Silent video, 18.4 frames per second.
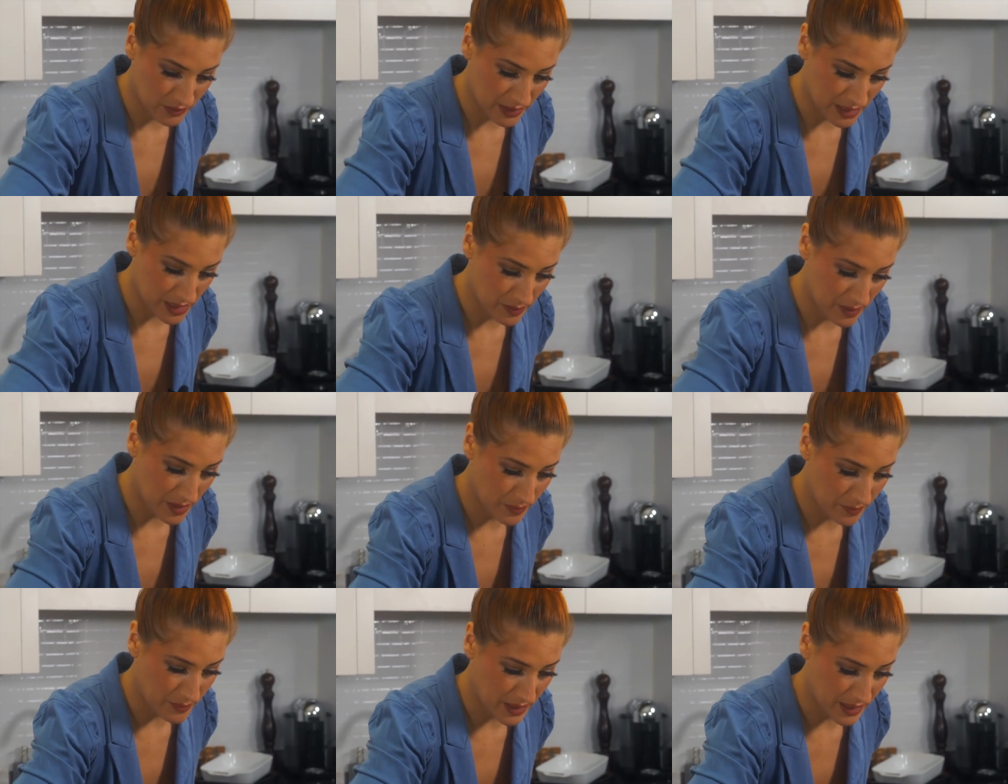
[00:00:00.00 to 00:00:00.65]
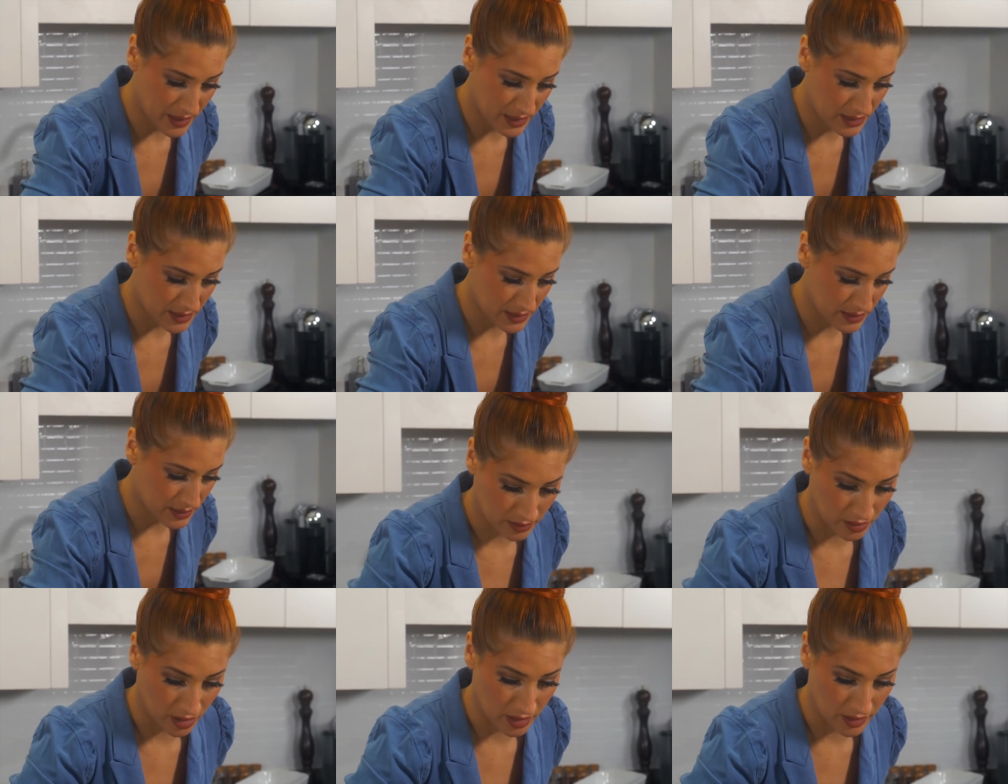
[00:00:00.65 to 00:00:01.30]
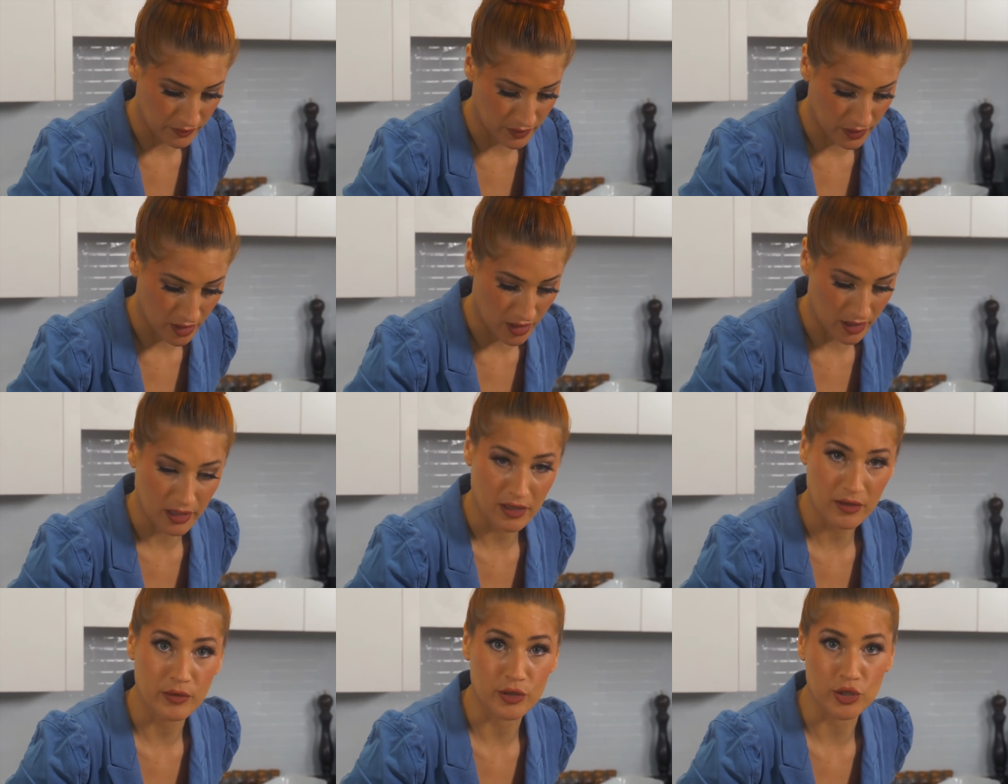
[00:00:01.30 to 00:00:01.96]
recipe makes a lot of
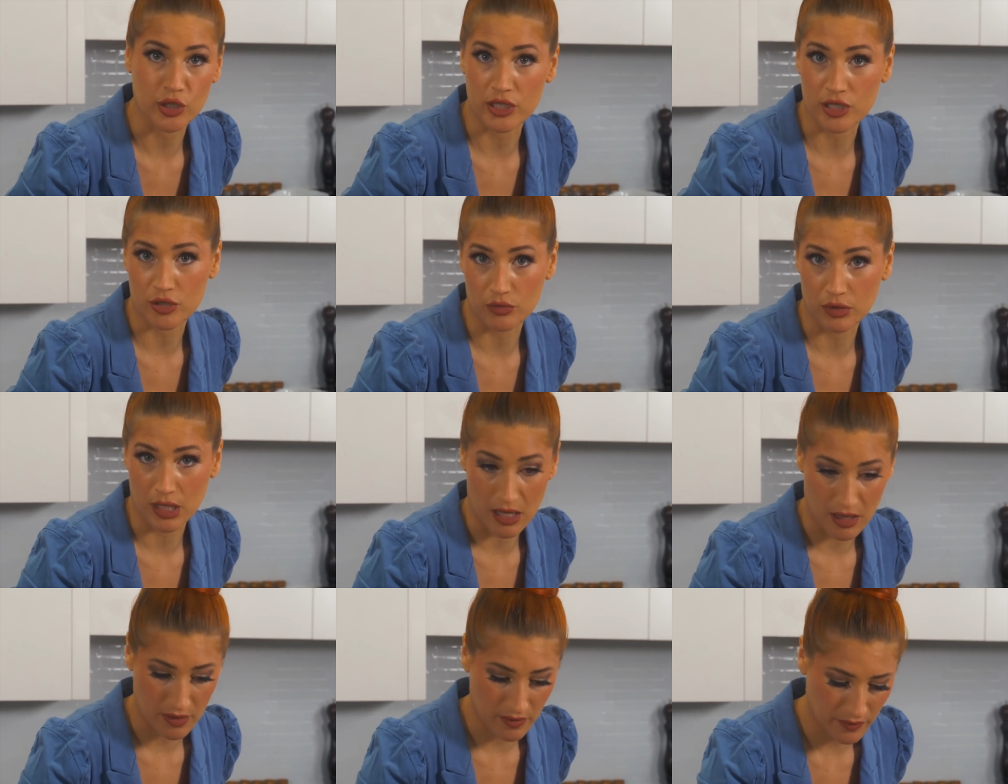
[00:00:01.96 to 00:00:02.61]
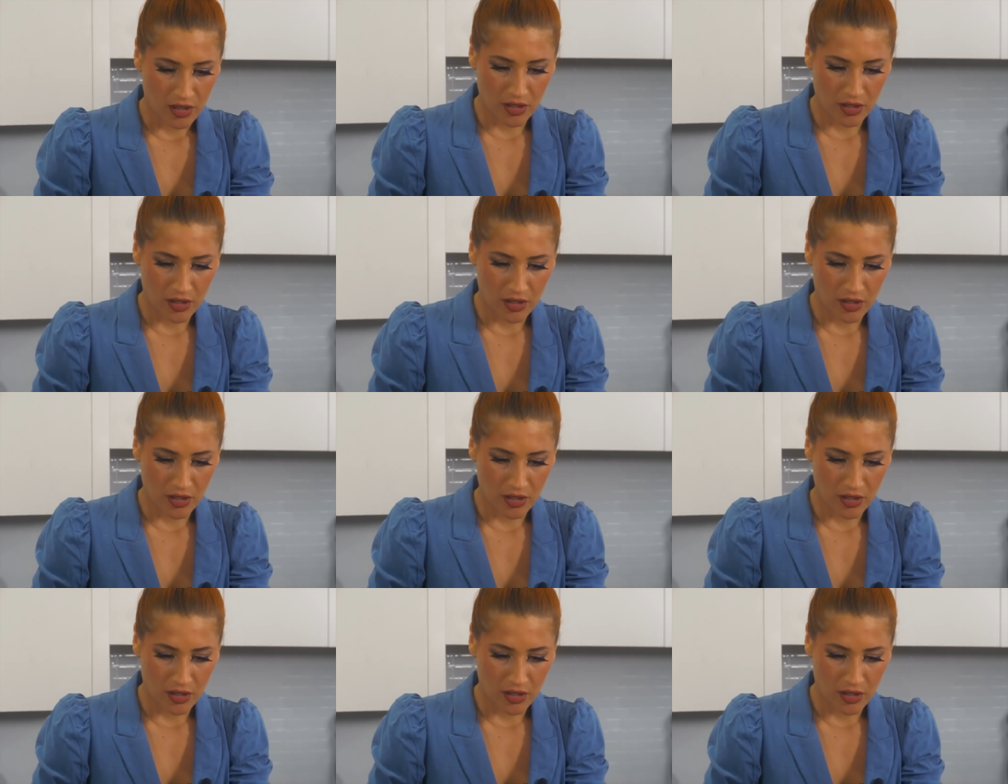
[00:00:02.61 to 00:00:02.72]
ricotta, which I do love.